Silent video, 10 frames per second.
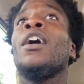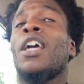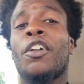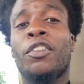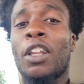
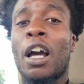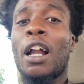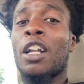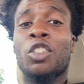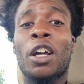If not,
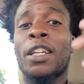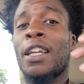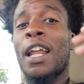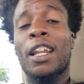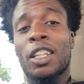I try to
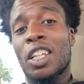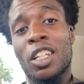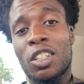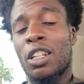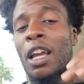get at
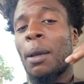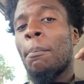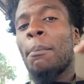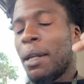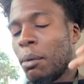least like
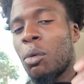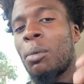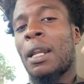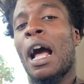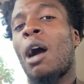minimum
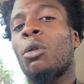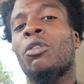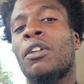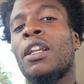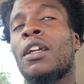an hour
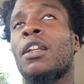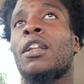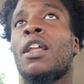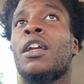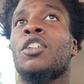reading in a
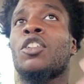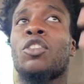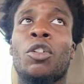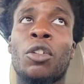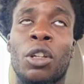day, just
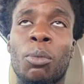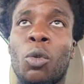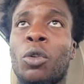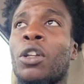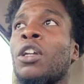30 in the
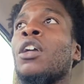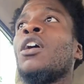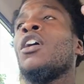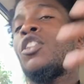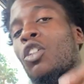
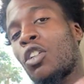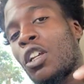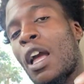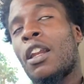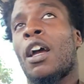morning,
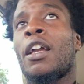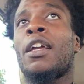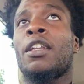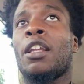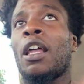30 at night,
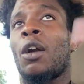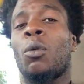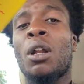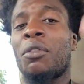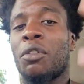and then like
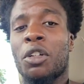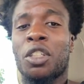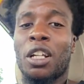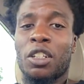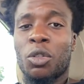whatever else
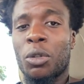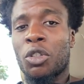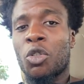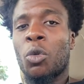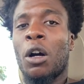I can squeeze
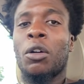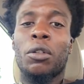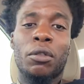throughout,